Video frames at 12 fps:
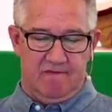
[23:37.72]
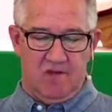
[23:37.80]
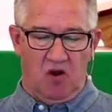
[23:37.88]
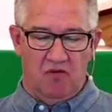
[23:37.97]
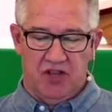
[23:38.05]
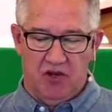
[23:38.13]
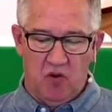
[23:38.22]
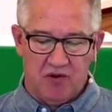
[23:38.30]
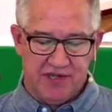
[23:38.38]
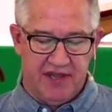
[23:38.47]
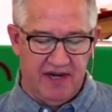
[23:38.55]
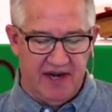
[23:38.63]
Over the
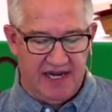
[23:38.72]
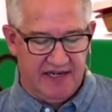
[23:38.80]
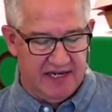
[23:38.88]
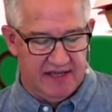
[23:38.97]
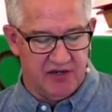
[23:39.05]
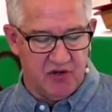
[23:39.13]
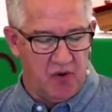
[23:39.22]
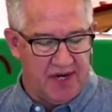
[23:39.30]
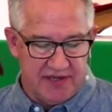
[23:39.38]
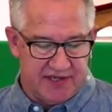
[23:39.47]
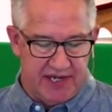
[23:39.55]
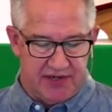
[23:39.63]
course of the nineteenth and
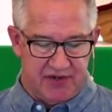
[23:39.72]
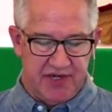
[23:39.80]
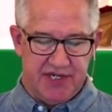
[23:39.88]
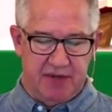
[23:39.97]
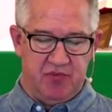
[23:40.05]
twentieth centuries,